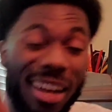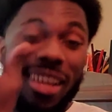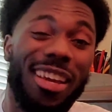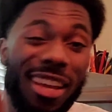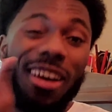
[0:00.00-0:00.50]

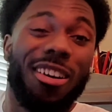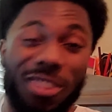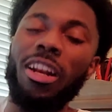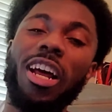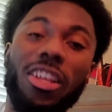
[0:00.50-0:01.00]

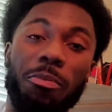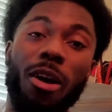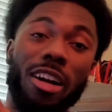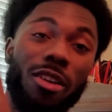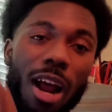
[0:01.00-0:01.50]
Lyodra. And the other
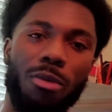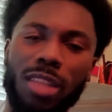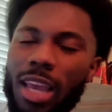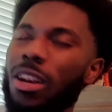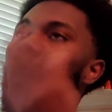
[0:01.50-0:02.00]
part of the crowd
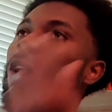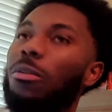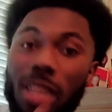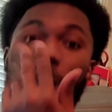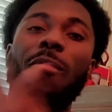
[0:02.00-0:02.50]
was like, no, they
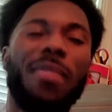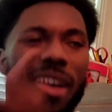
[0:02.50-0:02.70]
were saying